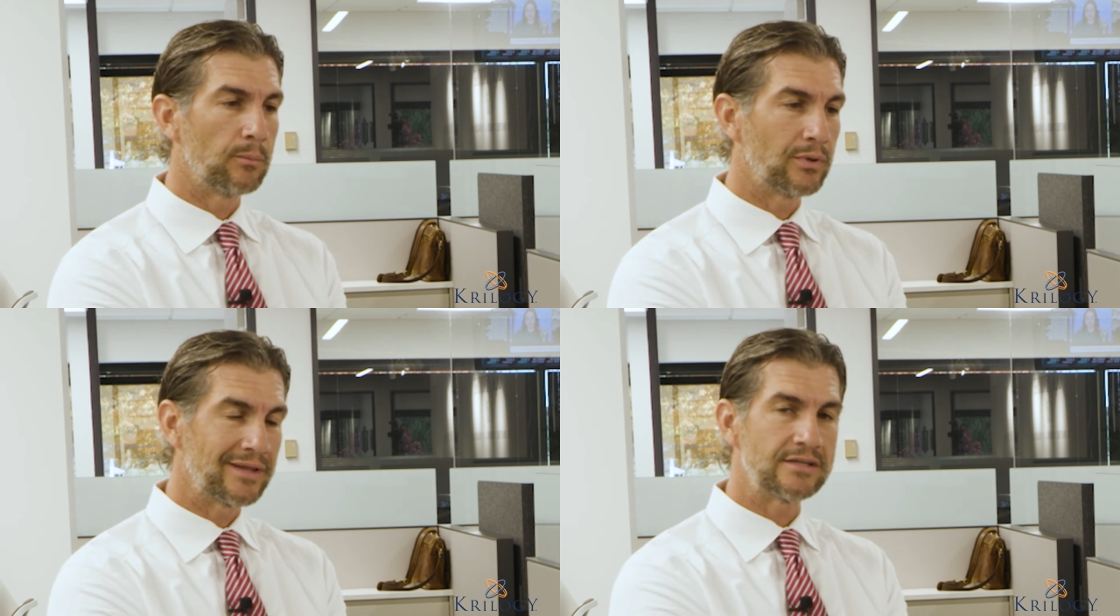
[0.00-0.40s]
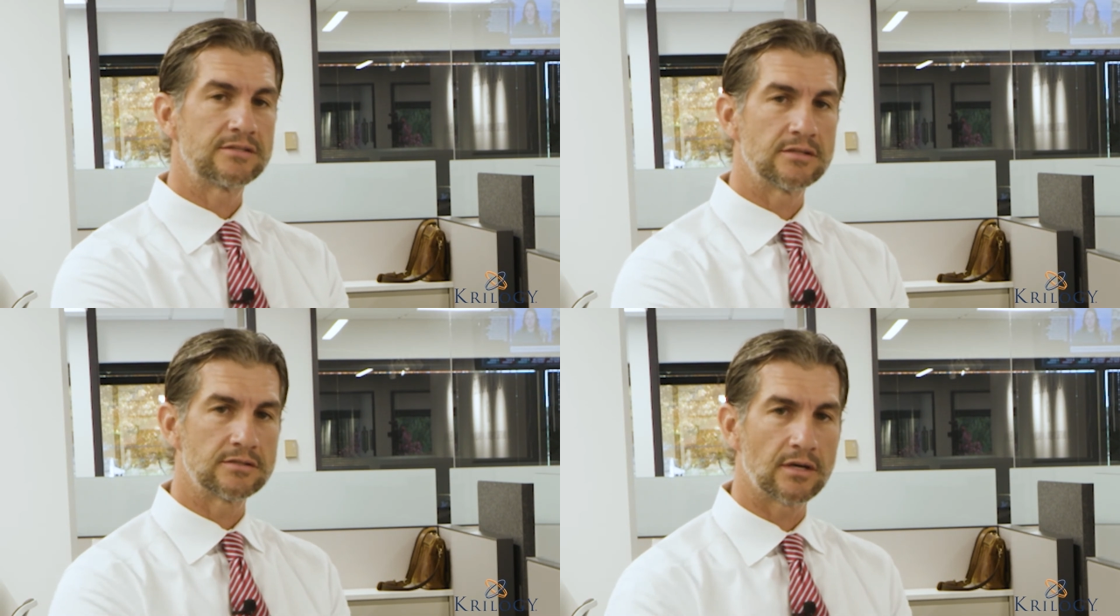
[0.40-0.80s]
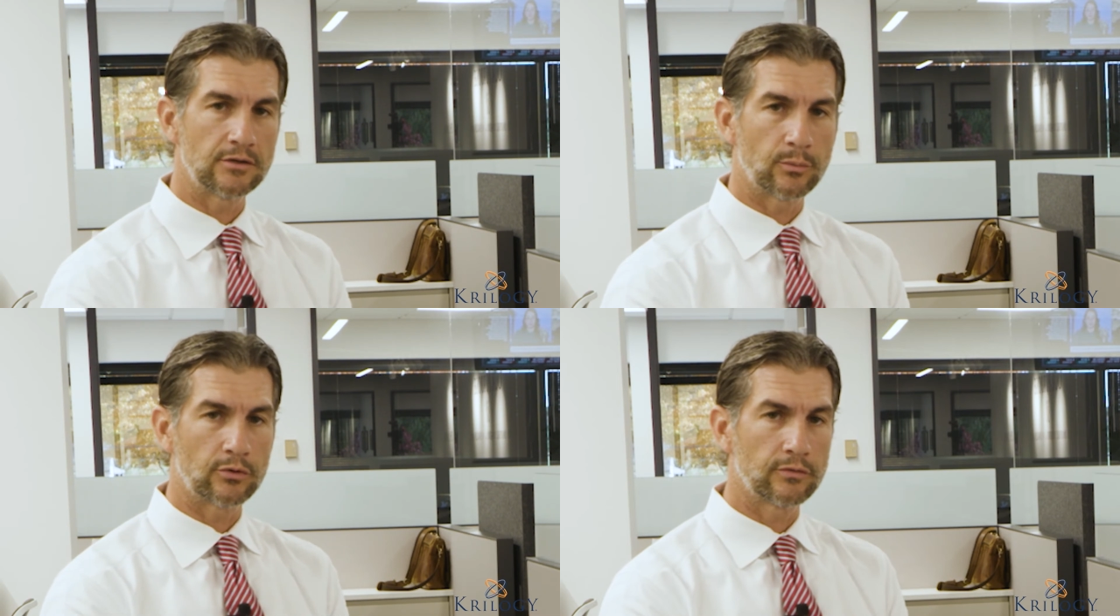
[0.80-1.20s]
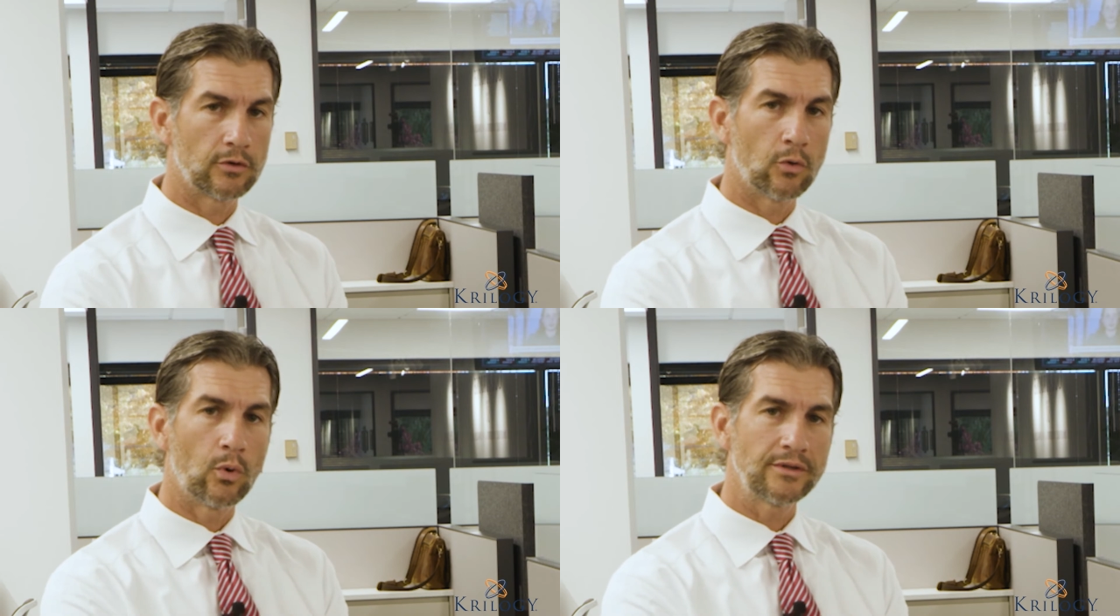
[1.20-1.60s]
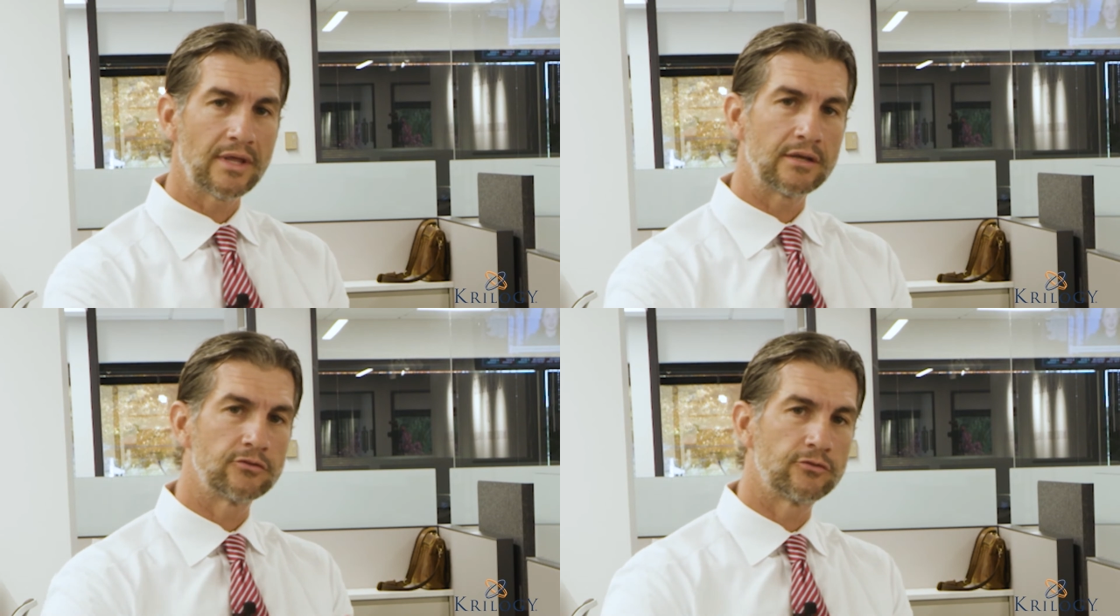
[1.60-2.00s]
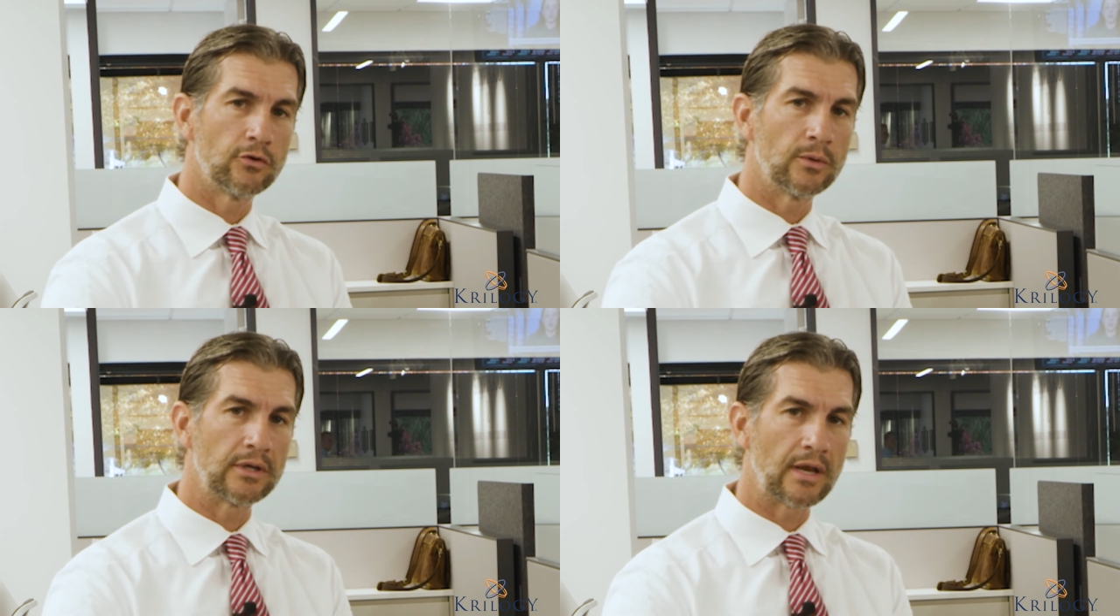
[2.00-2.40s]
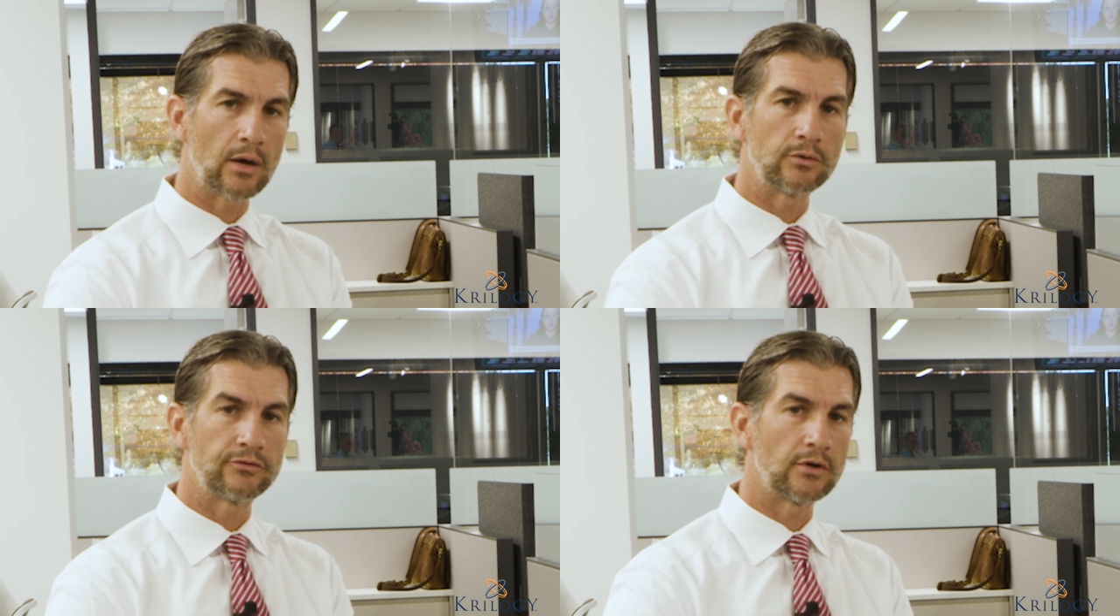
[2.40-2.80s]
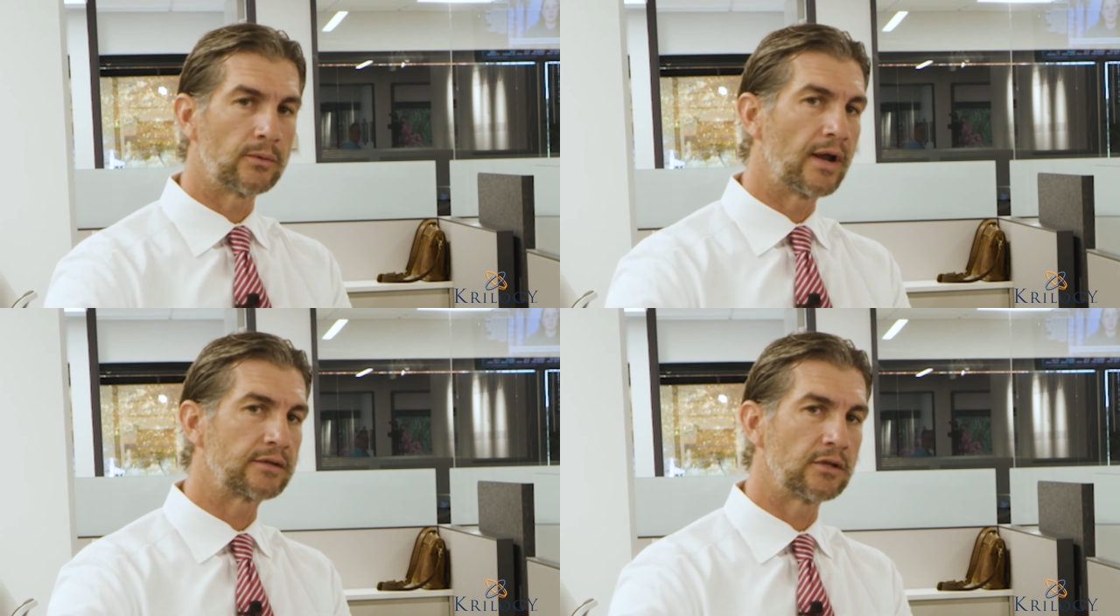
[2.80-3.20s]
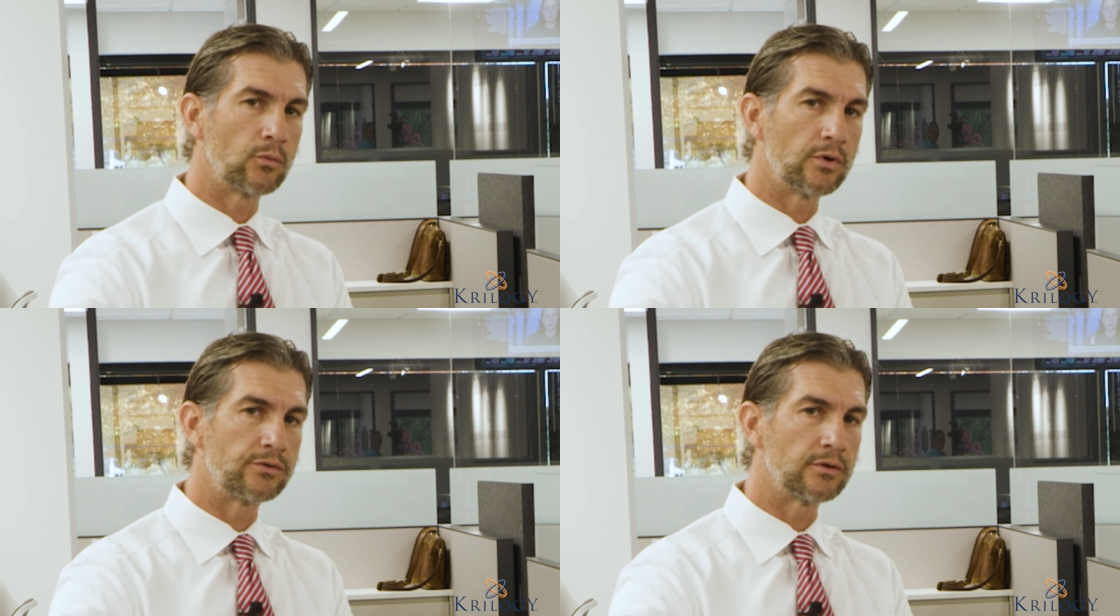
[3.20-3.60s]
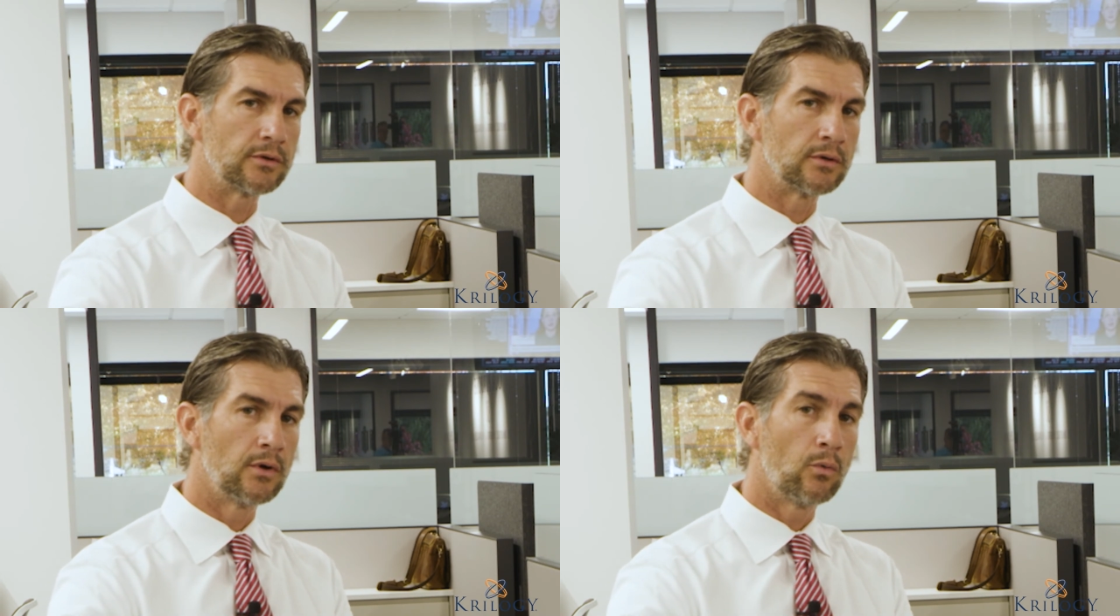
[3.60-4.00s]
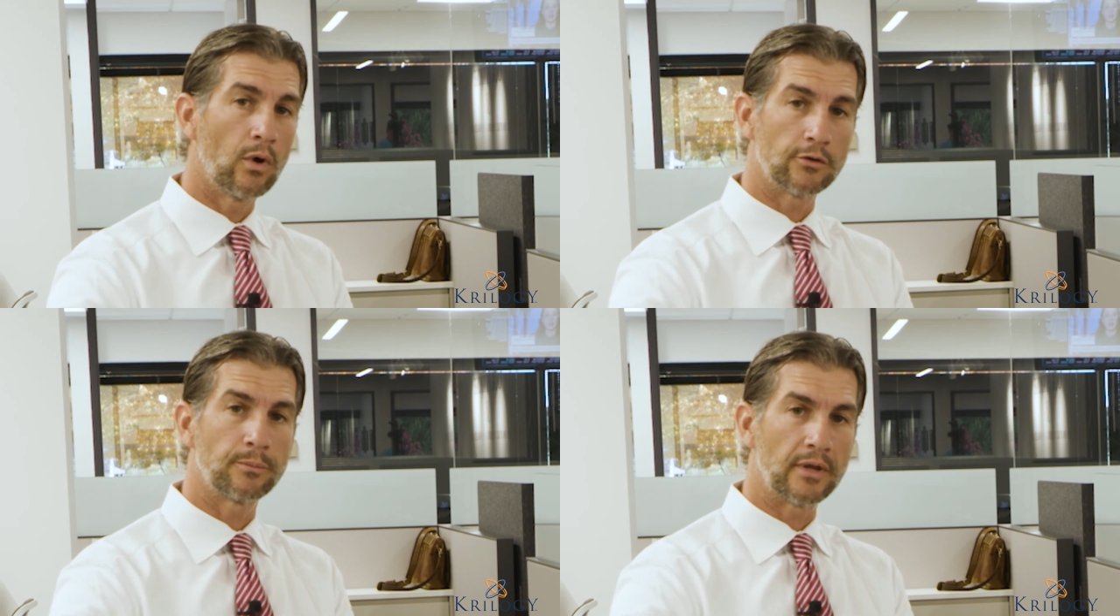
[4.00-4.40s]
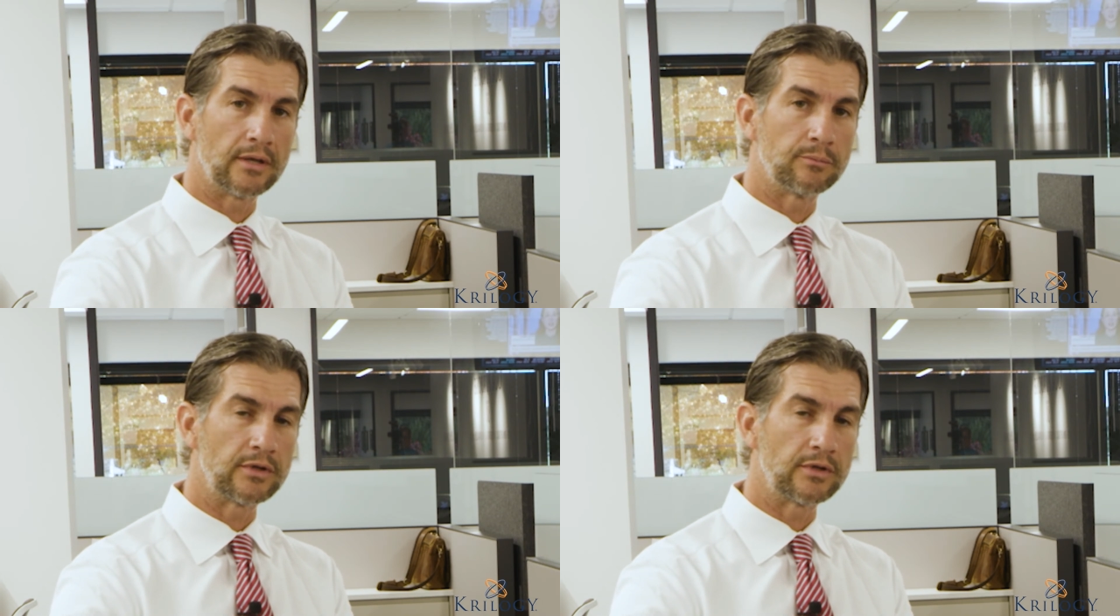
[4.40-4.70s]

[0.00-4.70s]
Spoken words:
placed inside your portfolio, what that is doing and how it's interacting with your wealth plan.